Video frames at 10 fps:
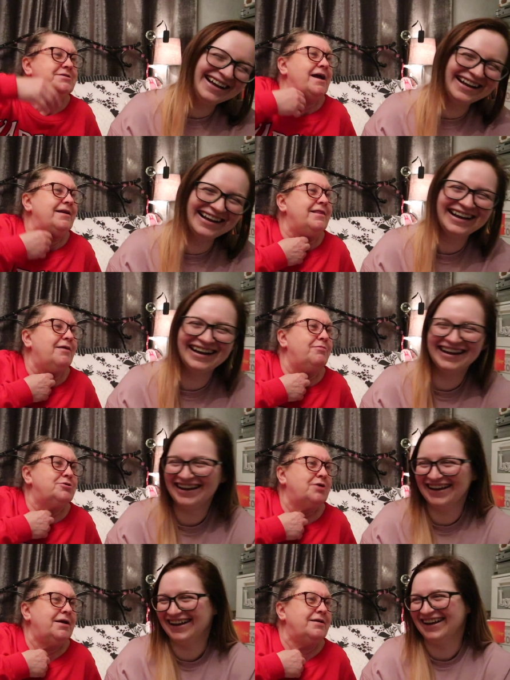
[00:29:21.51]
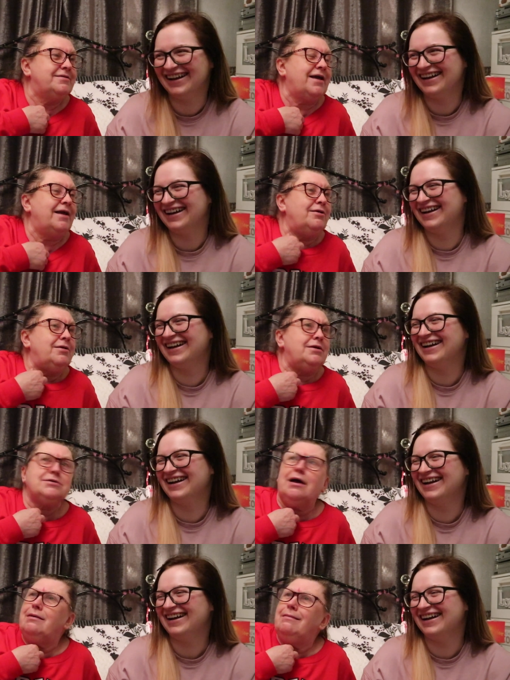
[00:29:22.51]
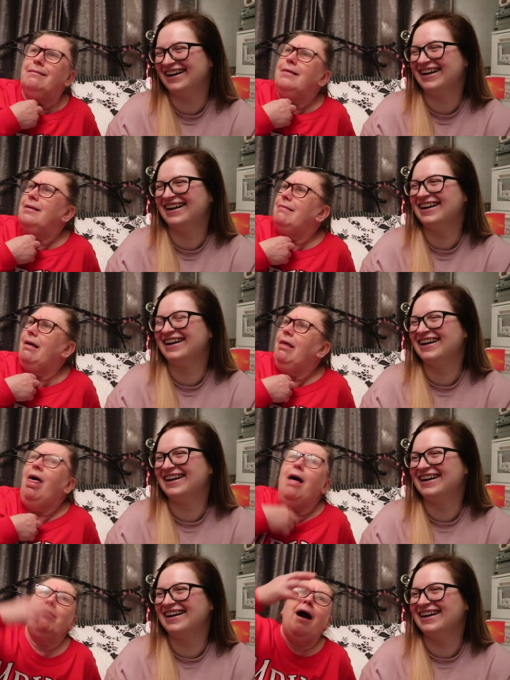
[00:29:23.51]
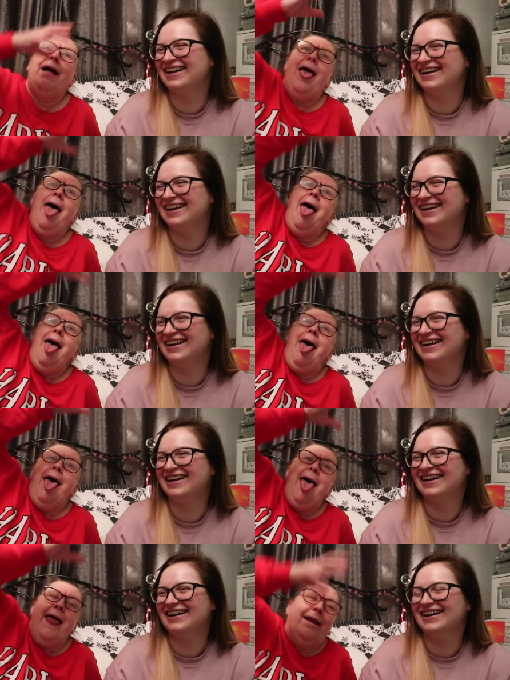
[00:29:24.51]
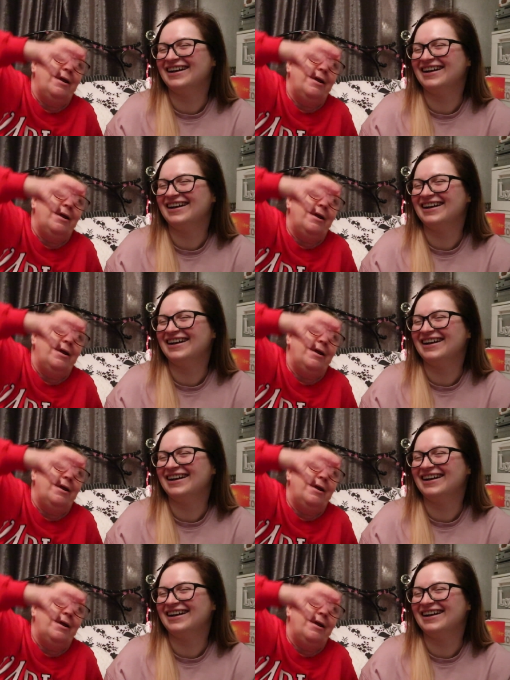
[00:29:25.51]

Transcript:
Speaker 1: standing there with drink. Dad, and he's going, huh? I'm going, eh, eh,